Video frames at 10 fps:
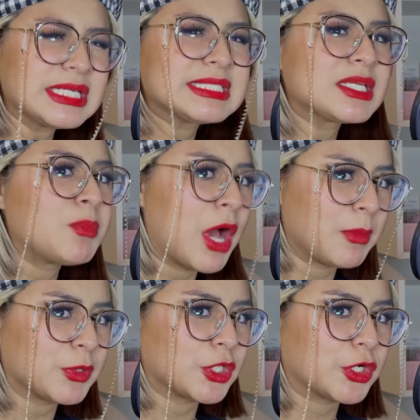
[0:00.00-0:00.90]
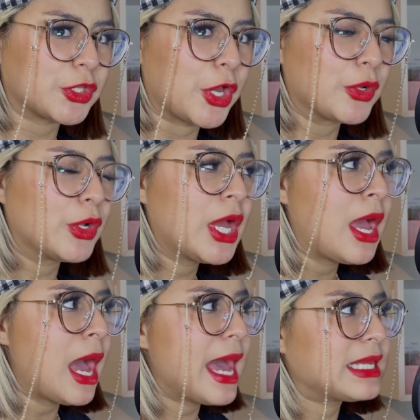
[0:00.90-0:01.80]
it's unpopular though,
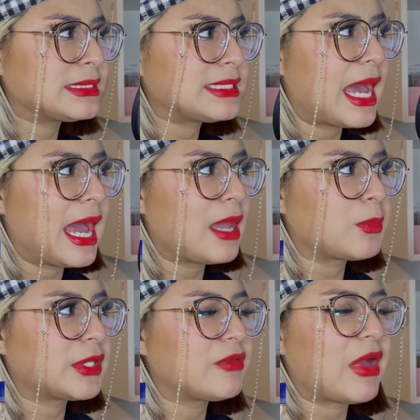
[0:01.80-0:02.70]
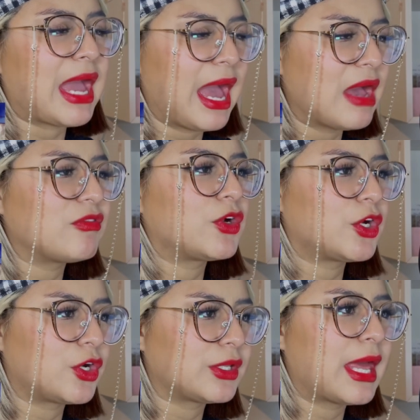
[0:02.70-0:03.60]
as I believe I have
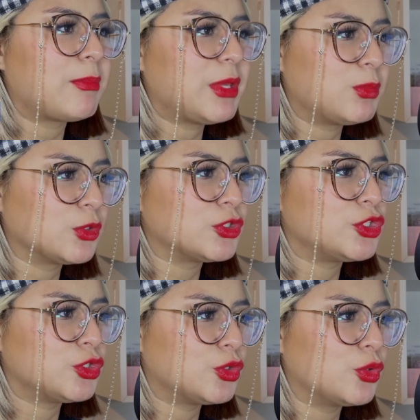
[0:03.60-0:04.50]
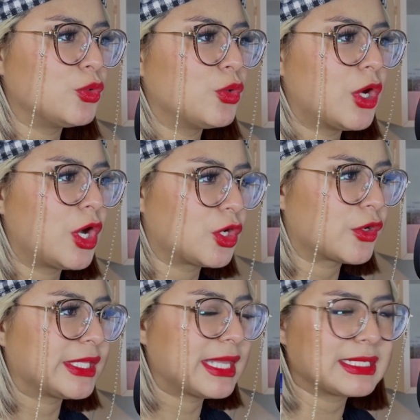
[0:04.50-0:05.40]
heard that people do
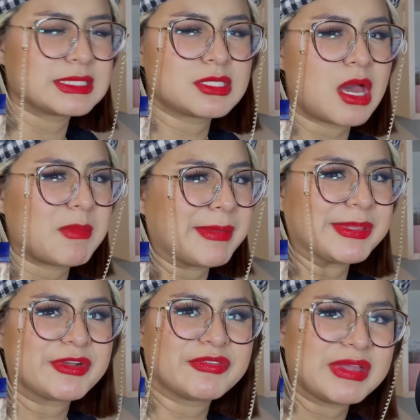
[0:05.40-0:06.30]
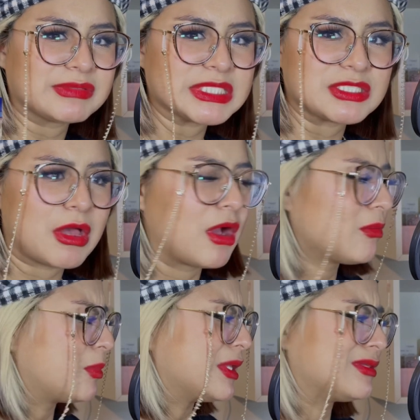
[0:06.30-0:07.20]
agree that it's not maybe their favorite
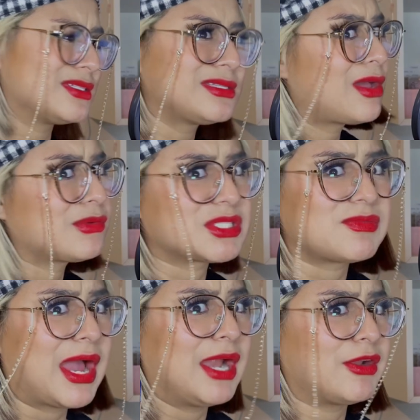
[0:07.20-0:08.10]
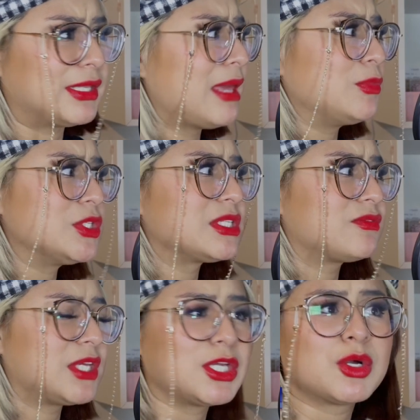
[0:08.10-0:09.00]
song, but this song was fire and that music
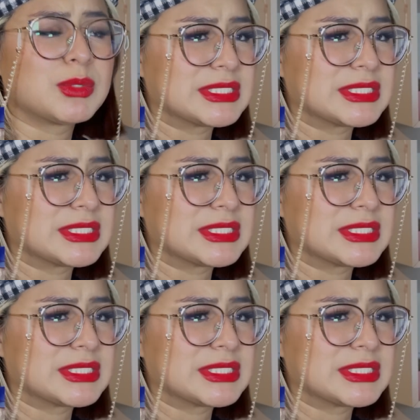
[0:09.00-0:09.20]
video was a